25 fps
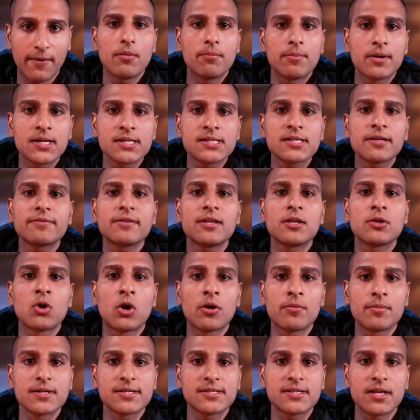Because of the
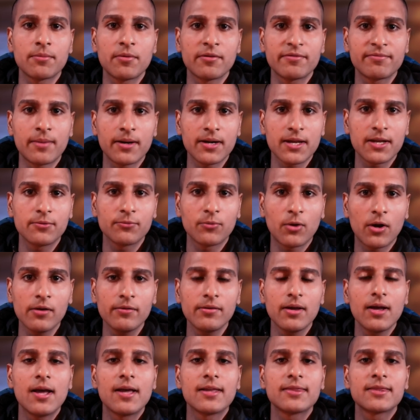enormous sum of money
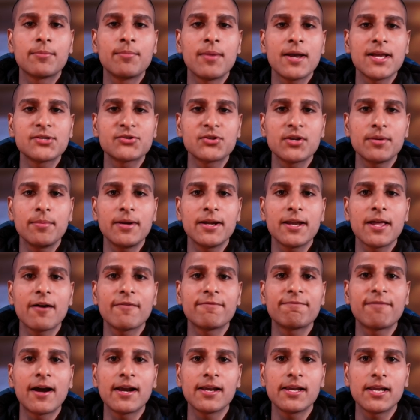involved, the mainstream media
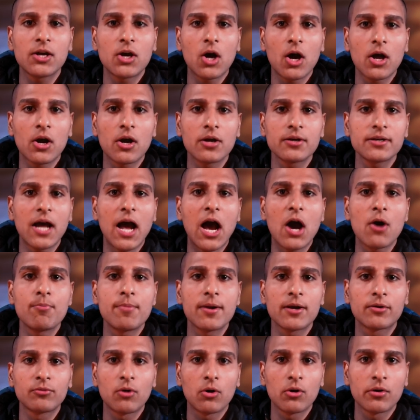finally caught on to how
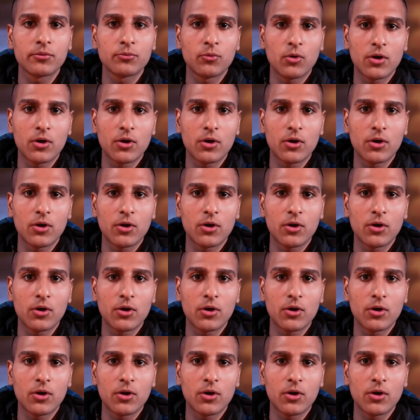big Rogan